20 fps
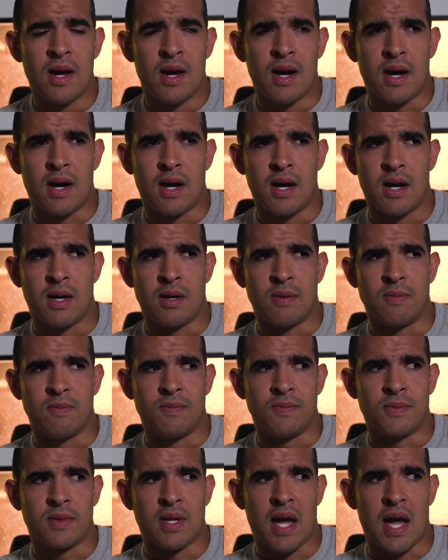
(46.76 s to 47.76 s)

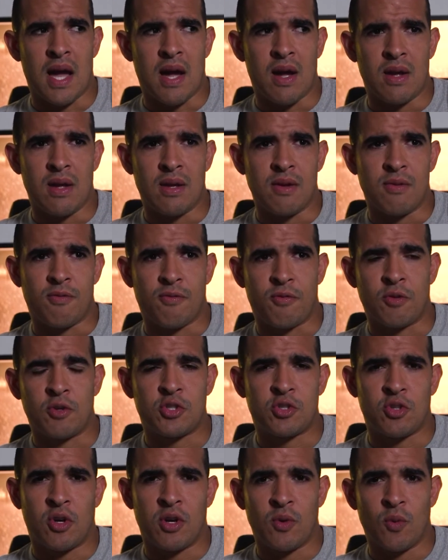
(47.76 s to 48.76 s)
I
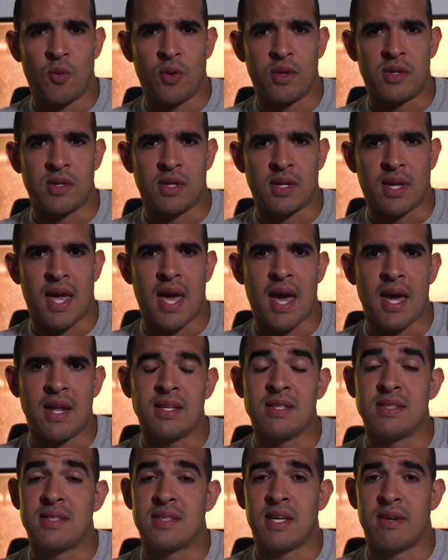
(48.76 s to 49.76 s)
first started with the
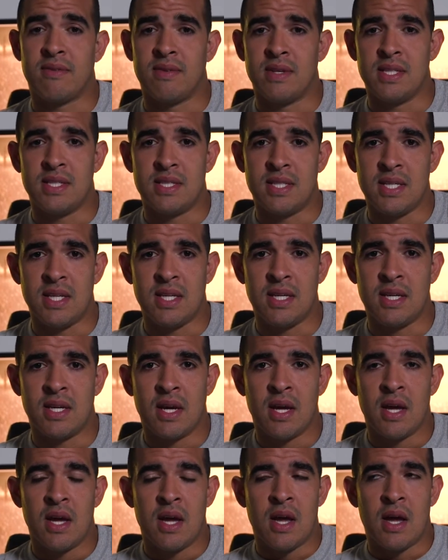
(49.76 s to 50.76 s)
Canon 70D,
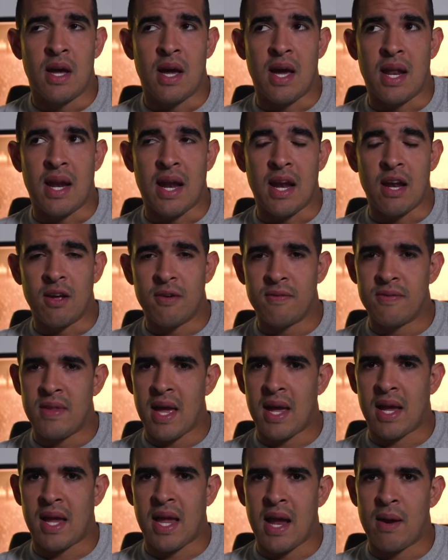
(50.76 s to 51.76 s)
and I love
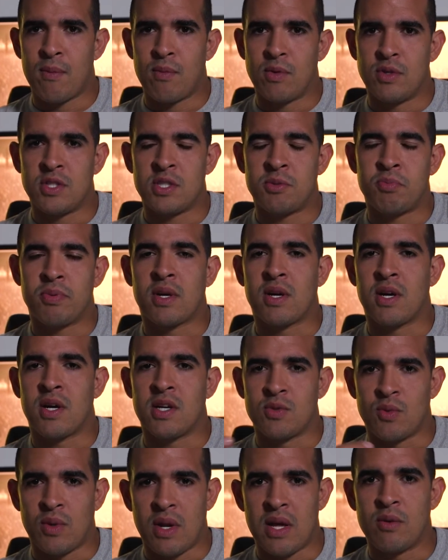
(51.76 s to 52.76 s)
that camera just
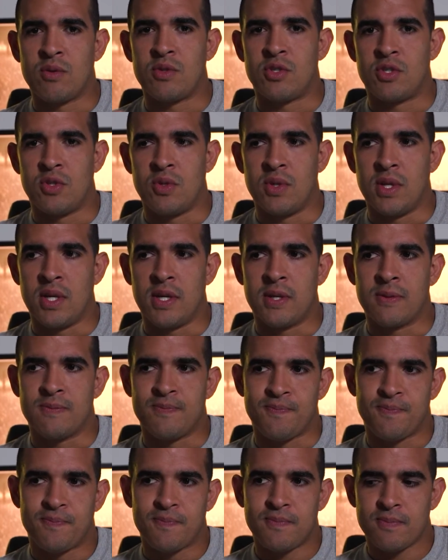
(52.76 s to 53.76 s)
because when I was shooting,
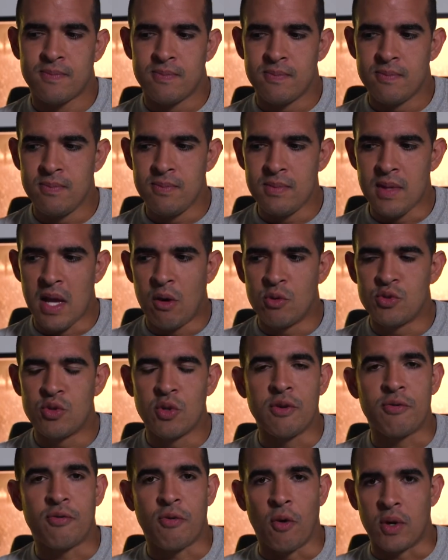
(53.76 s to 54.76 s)
I was
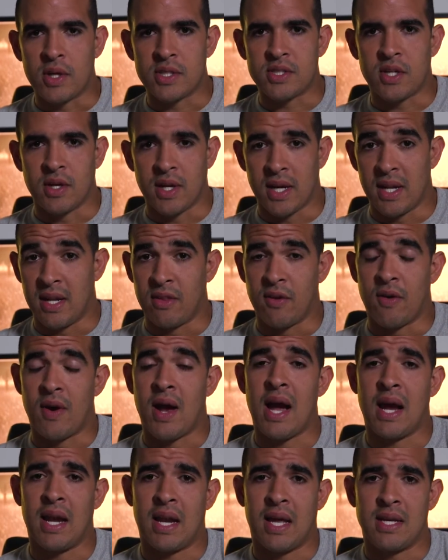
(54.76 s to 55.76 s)
only focused on getting their
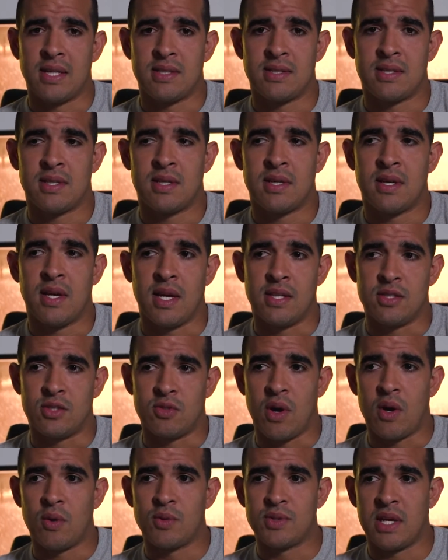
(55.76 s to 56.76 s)
highlights, and
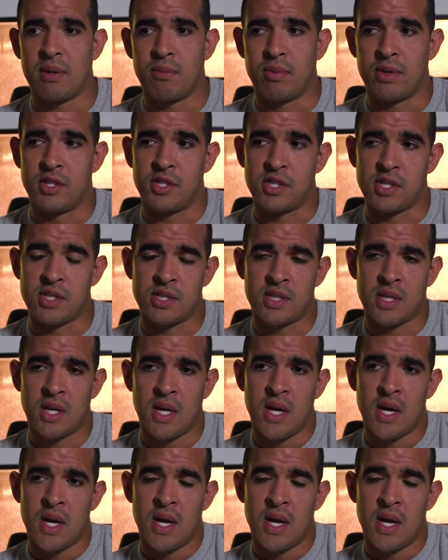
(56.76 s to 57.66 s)
so I was able to just